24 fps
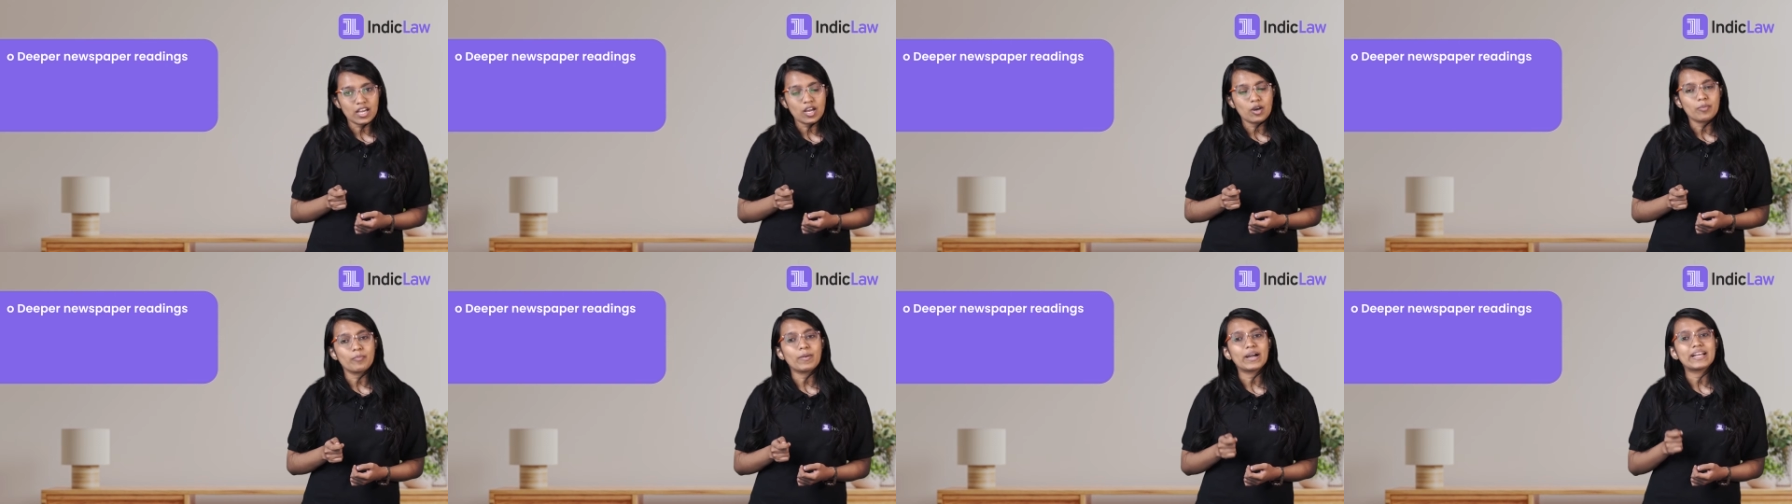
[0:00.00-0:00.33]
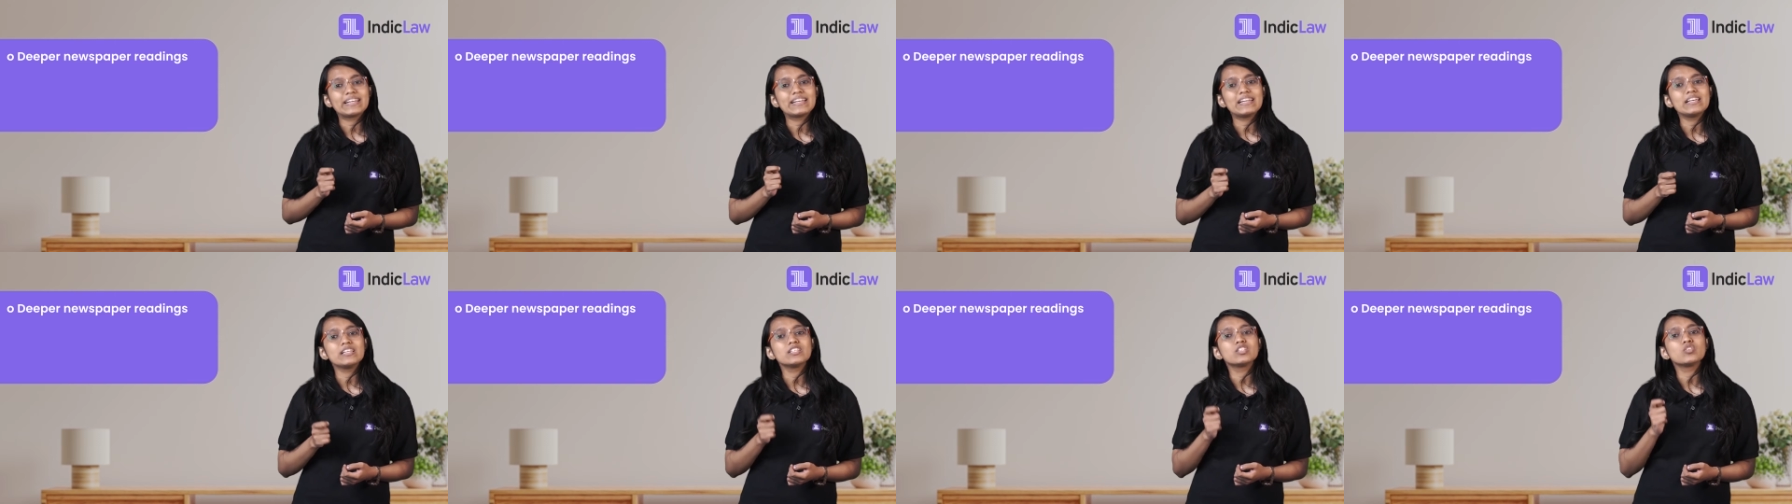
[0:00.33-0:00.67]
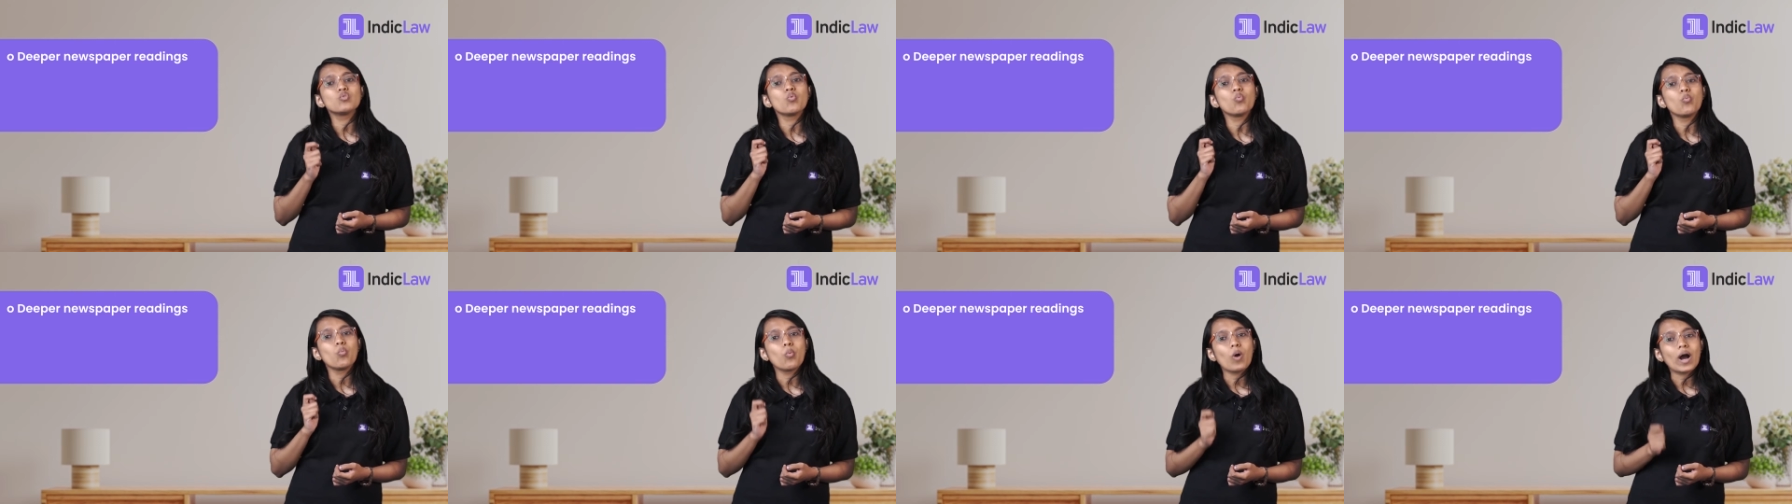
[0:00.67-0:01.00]
by at least
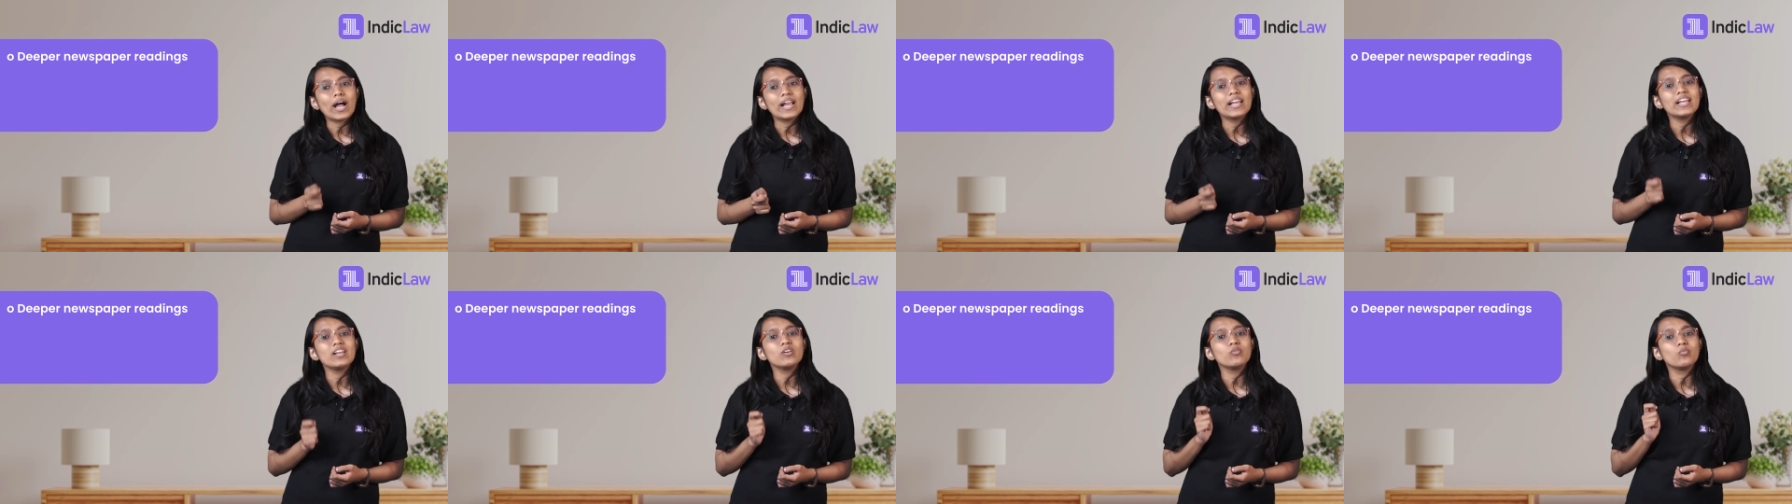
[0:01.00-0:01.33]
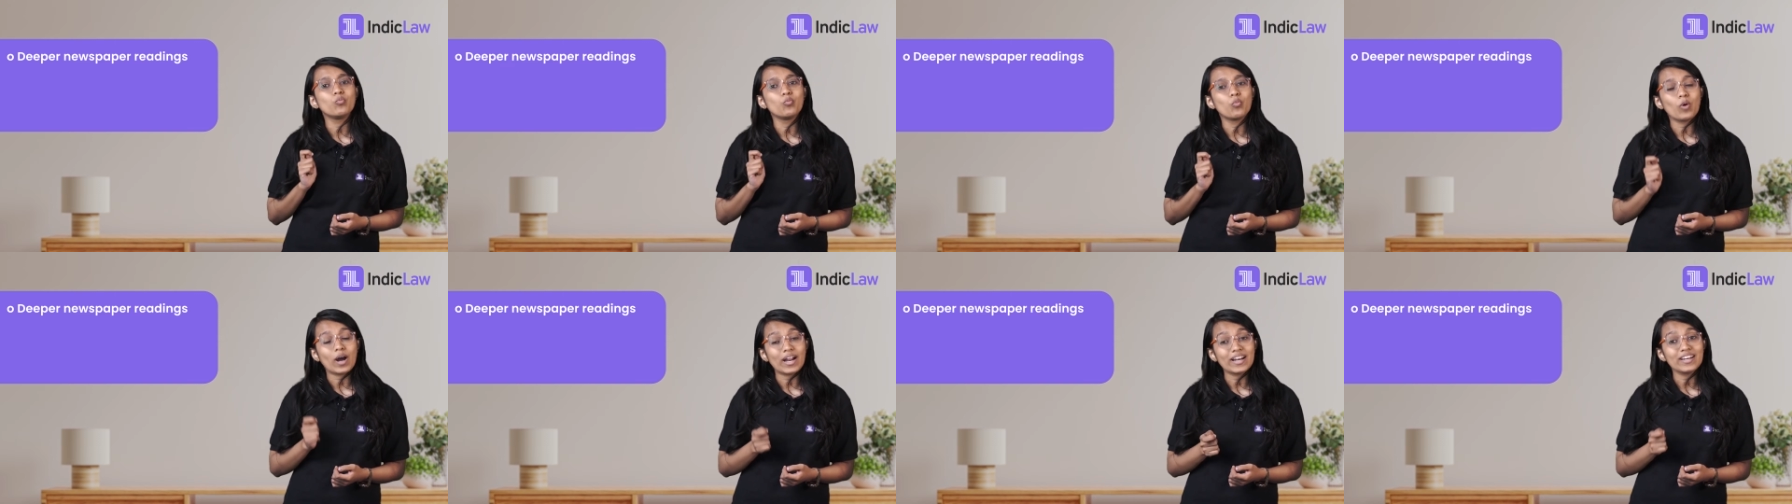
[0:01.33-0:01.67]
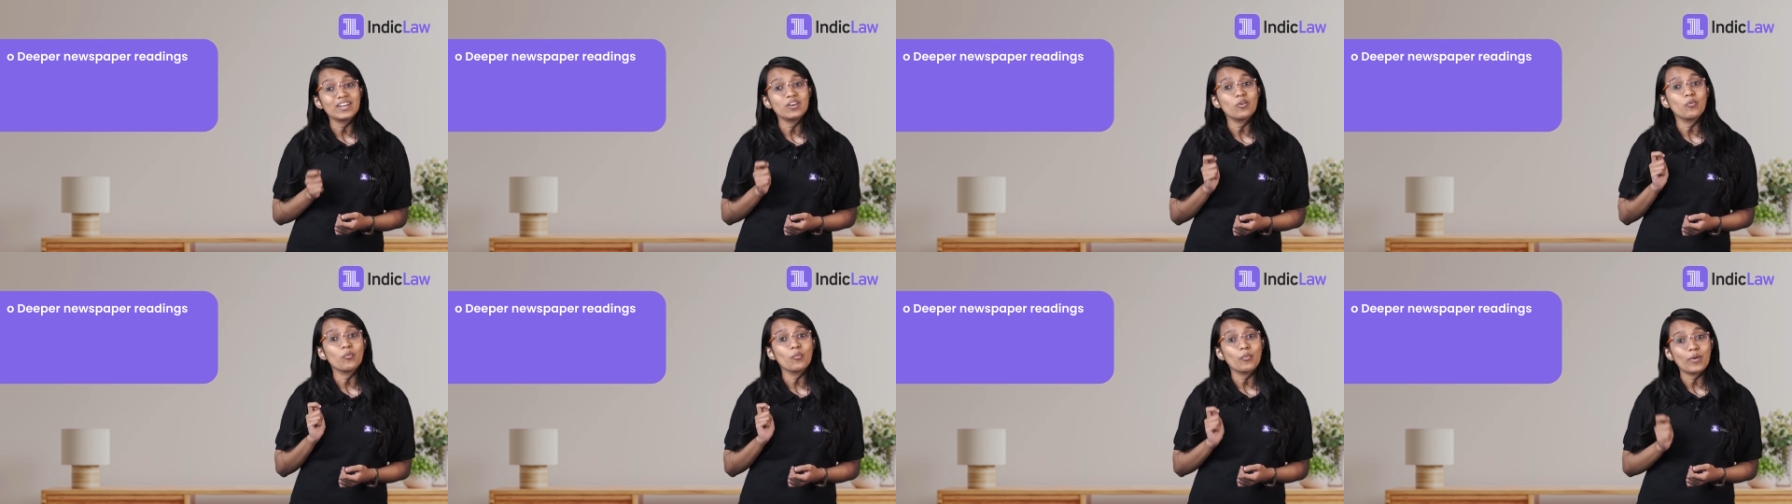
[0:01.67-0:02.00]
one
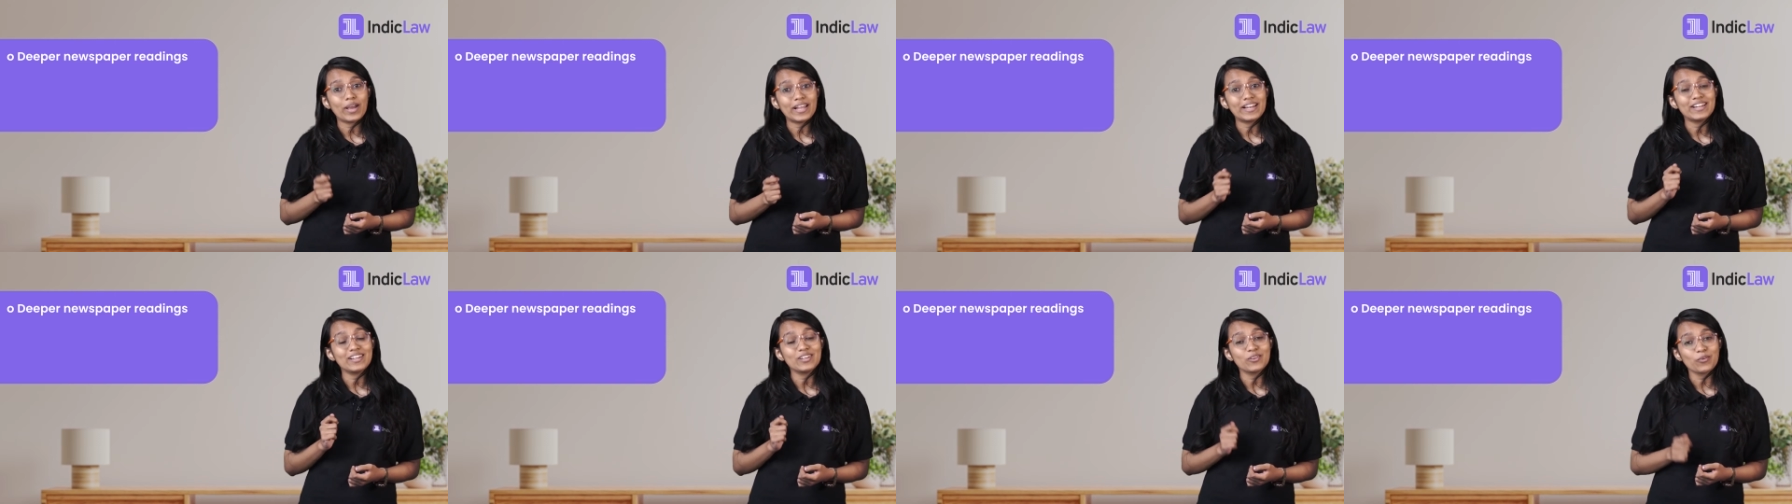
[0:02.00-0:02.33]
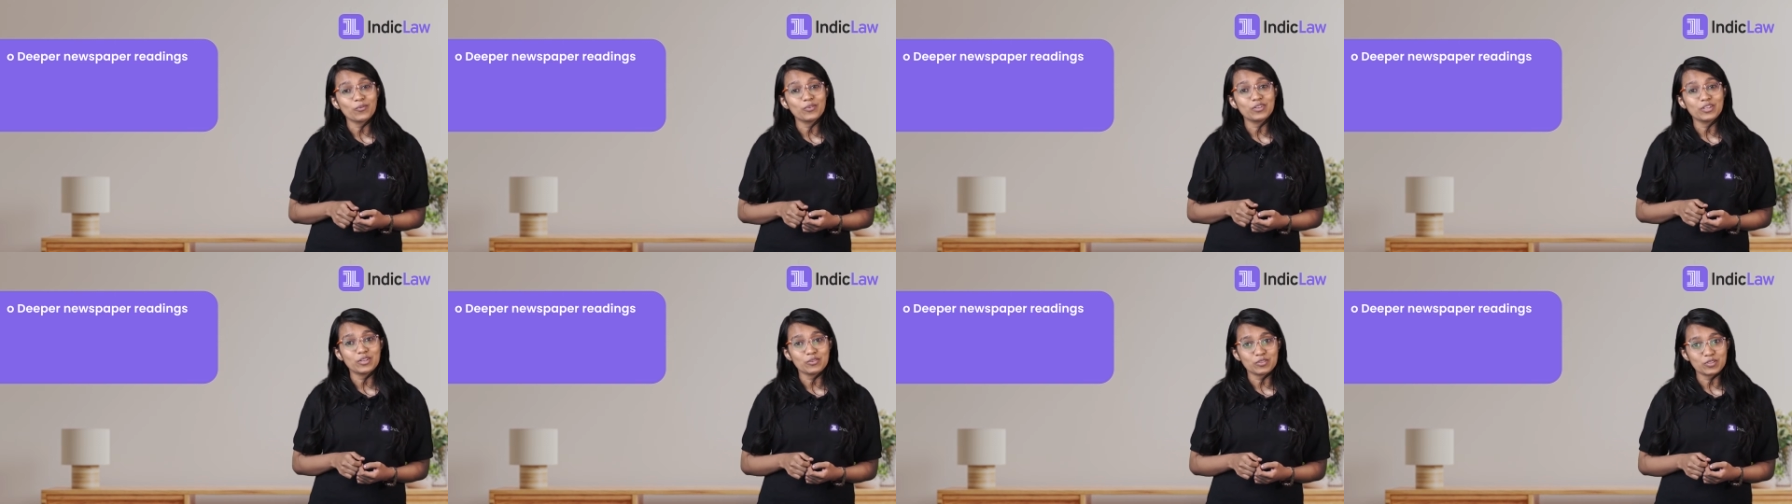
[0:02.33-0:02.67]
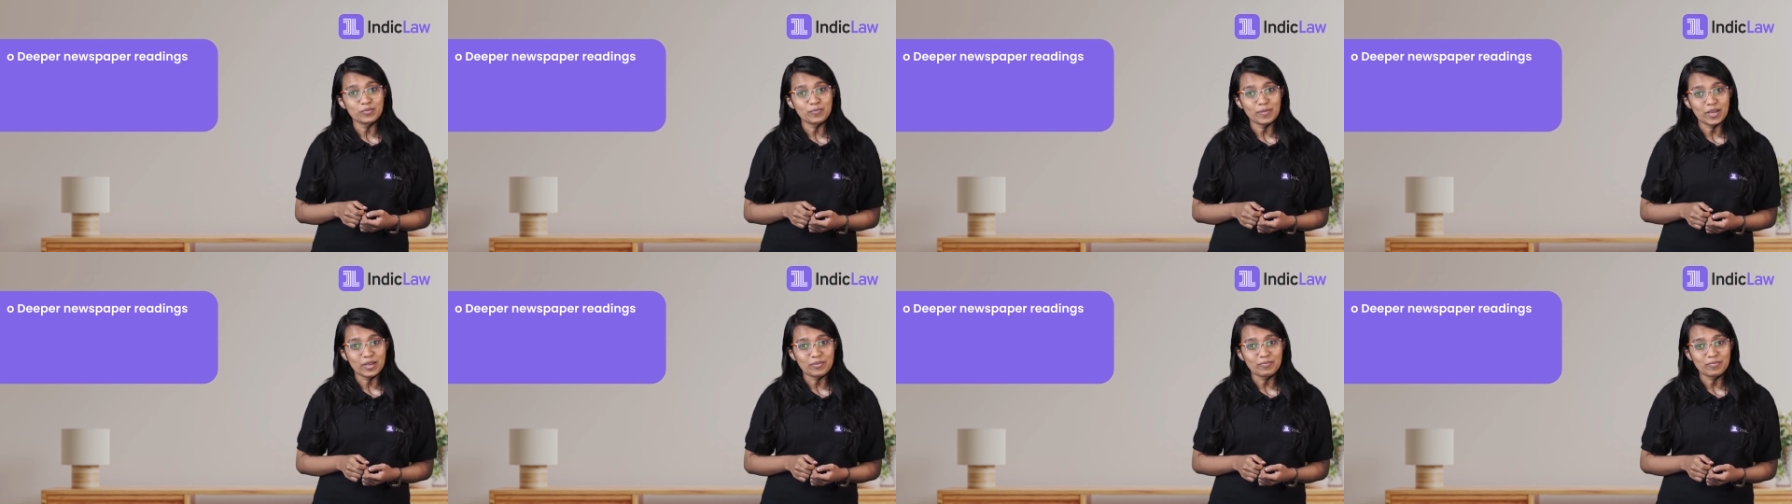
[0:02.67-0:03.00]
well-known
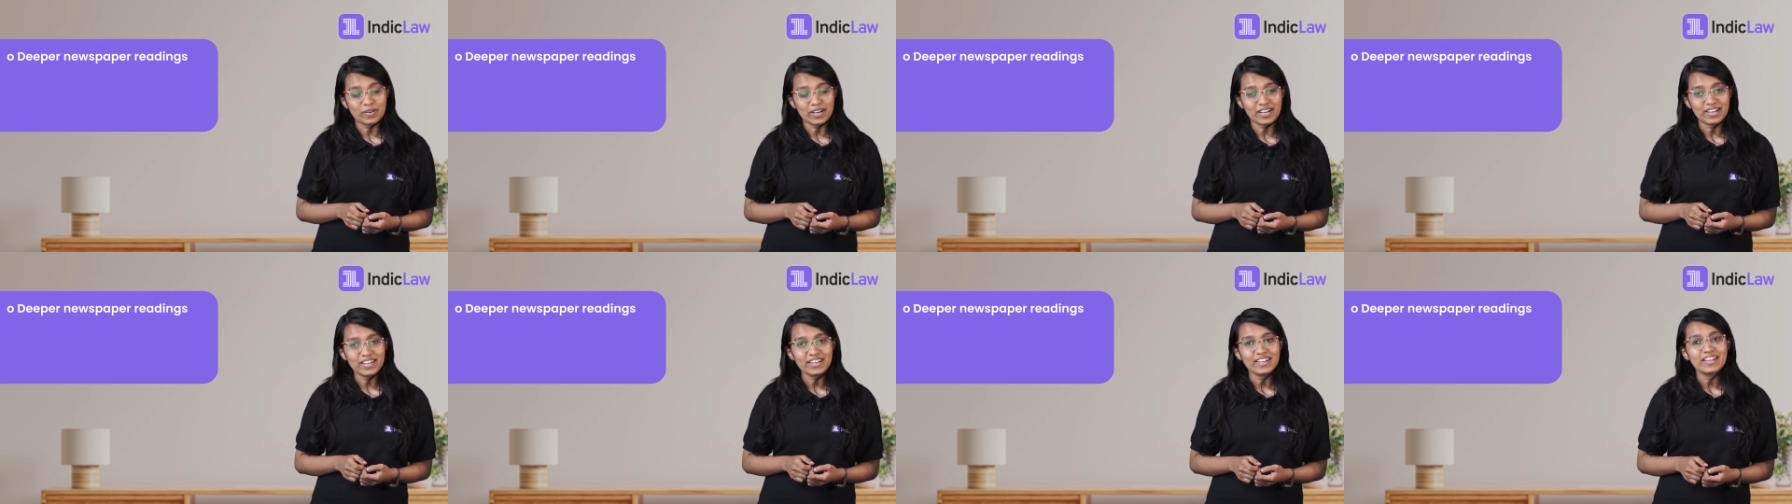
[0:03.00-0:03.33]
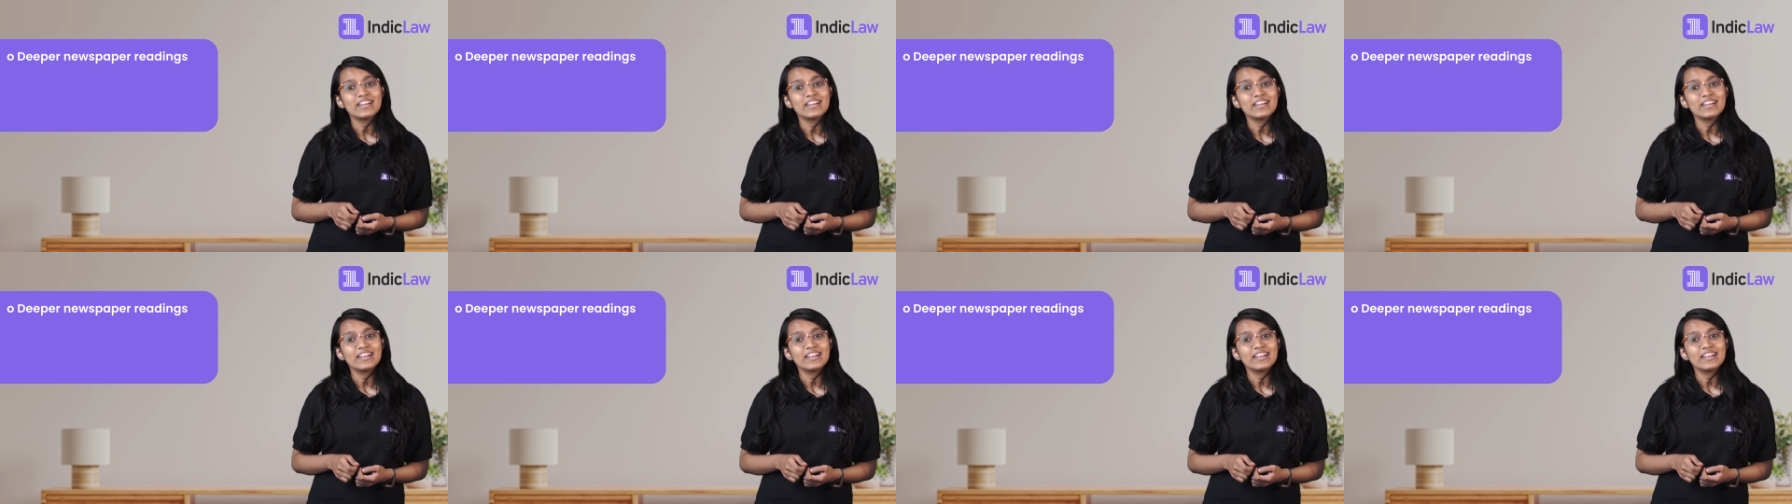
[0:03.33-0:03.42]
newspaper,